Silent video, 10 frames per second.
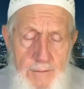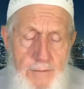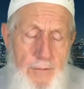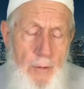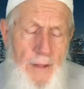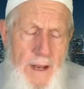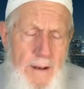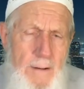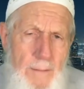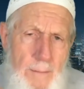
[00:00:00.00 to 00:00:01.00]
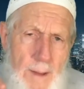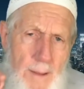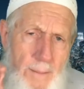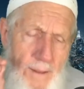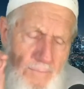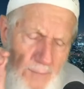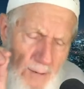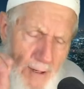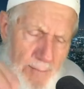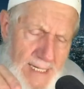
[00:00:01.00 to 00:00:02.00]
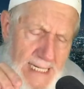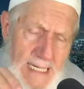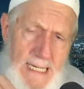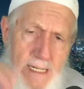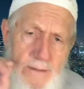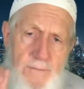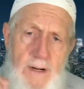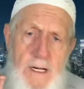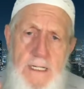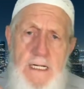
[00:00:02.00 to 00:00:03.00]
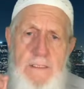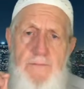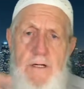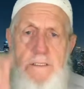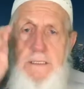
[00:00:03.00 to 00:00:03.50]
So then, the very beginning of the very next verse,